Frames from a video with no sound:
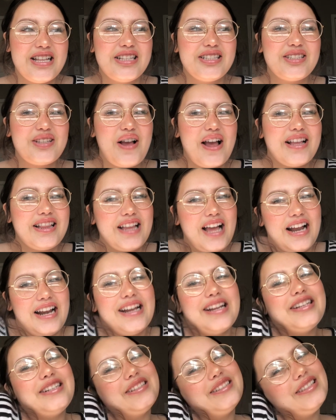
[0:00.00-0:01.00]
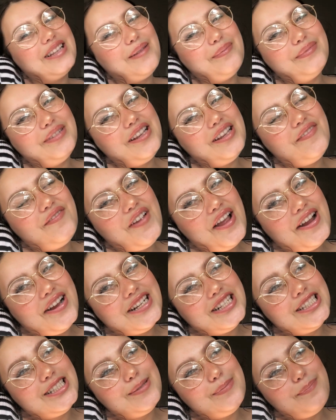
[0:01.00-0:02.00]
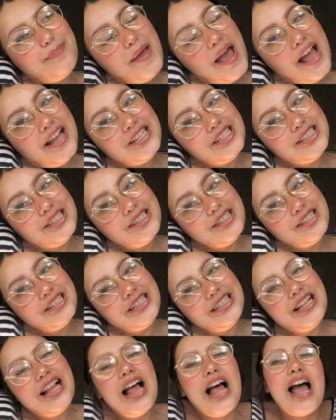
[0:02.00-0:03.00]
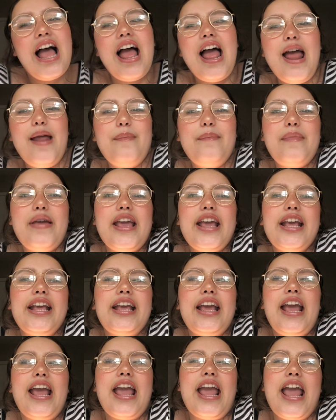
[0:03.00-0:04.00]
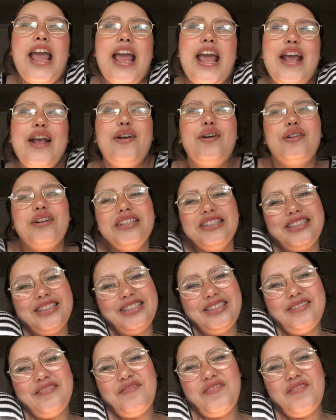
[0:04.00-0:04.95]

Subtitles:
So I thought I'd do something very special and make a crystal